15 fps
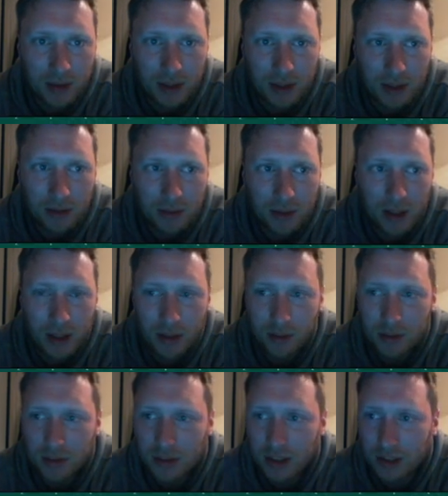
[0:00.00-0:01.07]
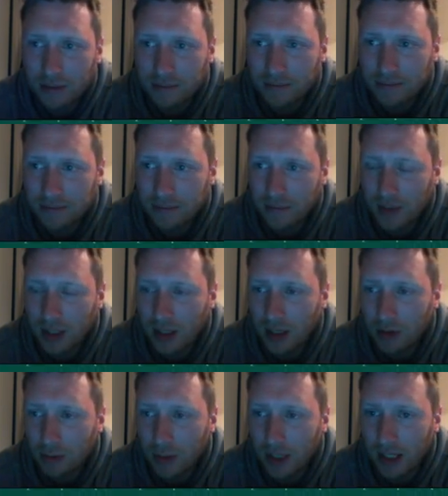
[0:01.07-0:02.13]
I can't remember. It was
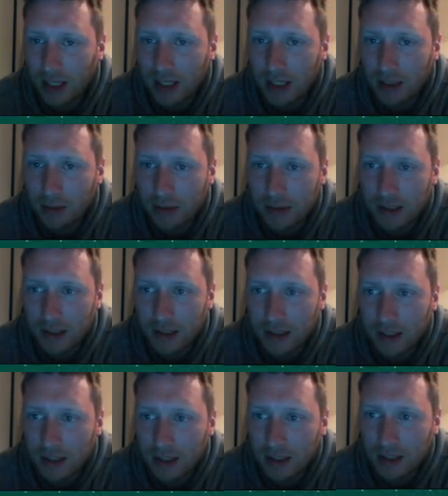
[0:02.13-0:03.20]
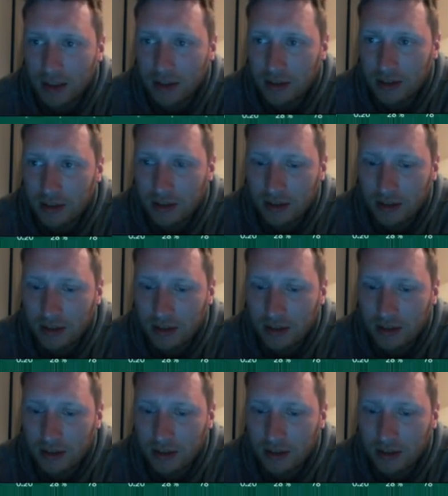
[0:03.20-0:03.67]
Claude McAlealy, wasn't it?